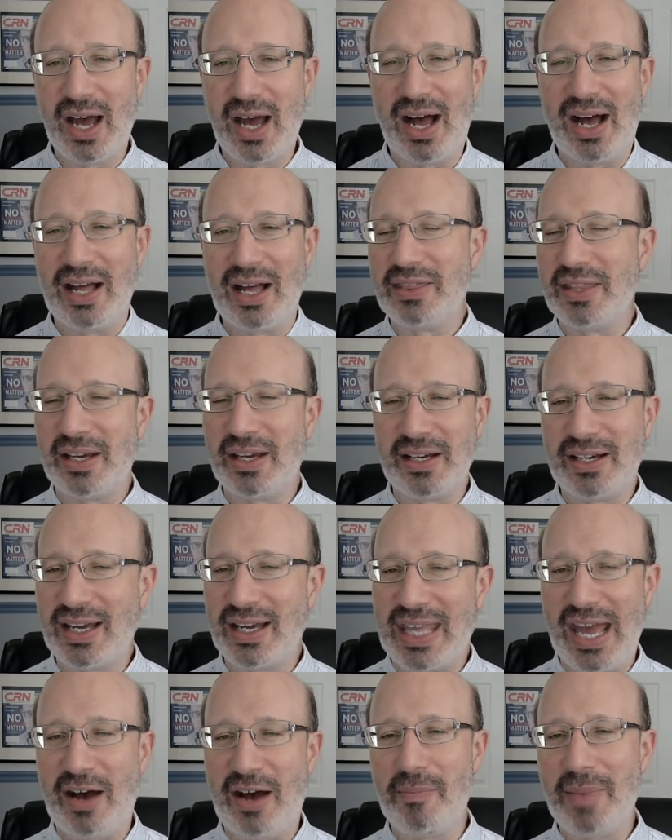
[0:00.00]
On the
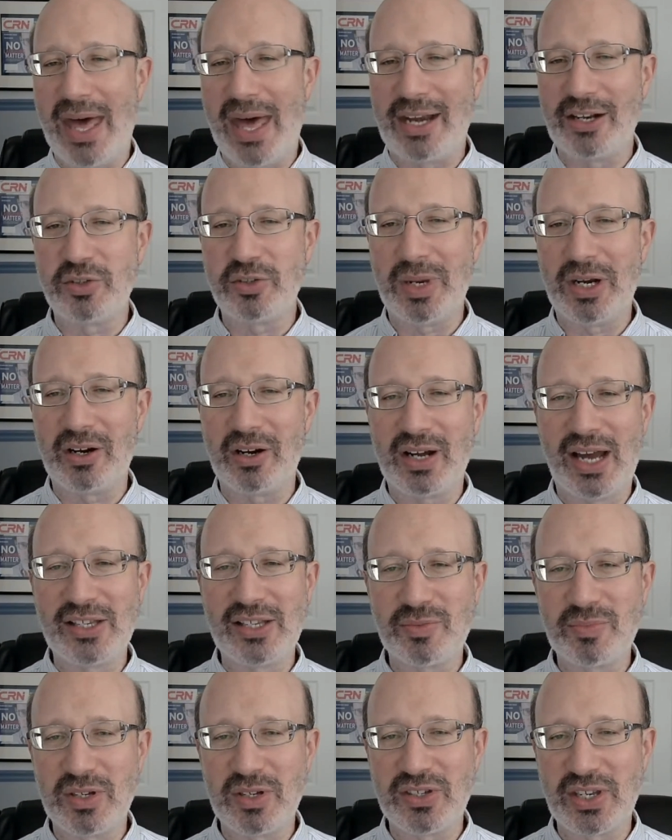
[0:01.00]
account management or
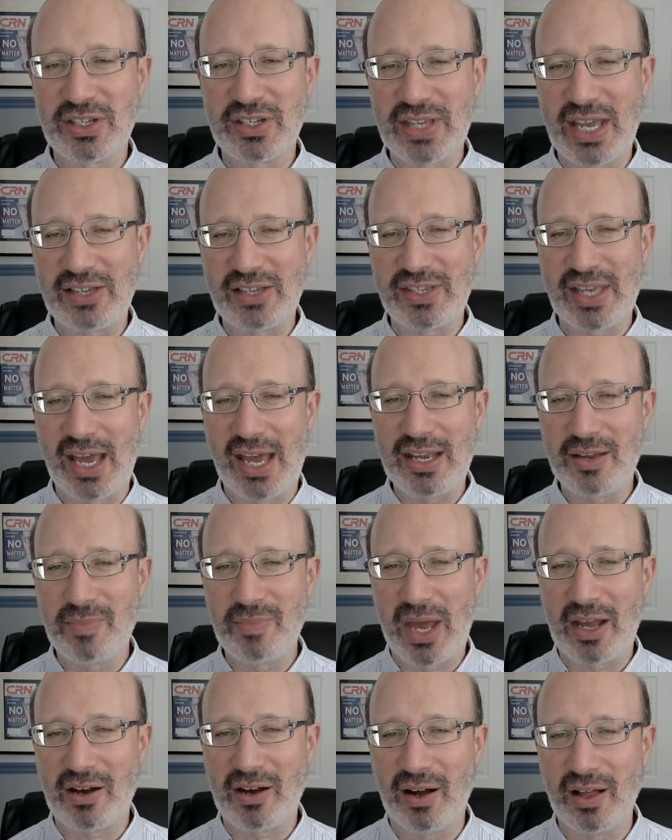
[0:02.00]
customer success side, you
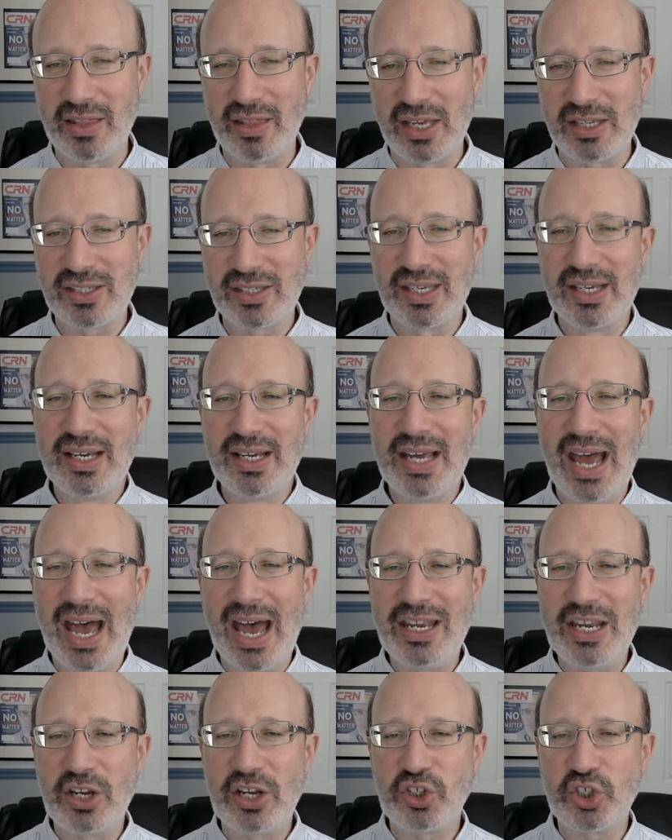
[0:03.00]
might call this
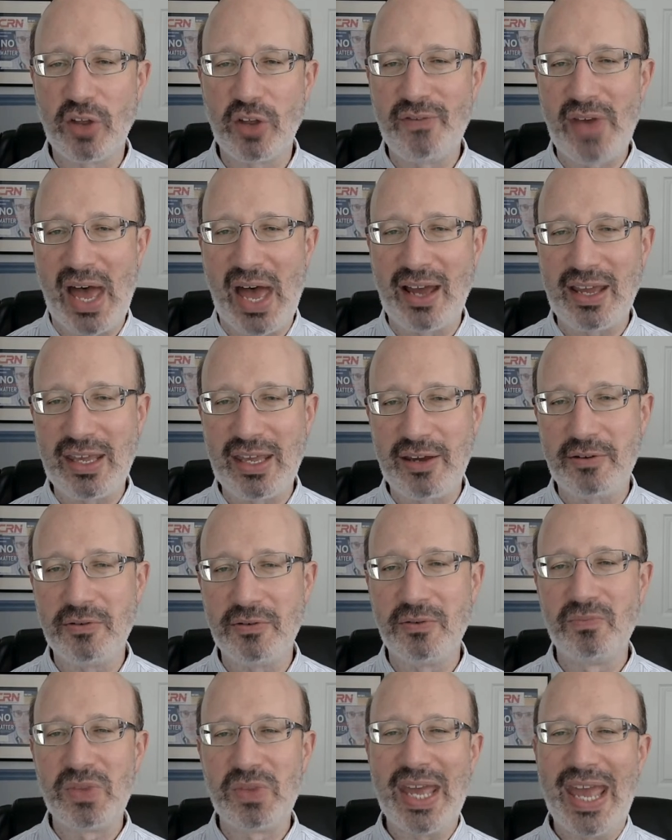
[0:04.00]
initial value,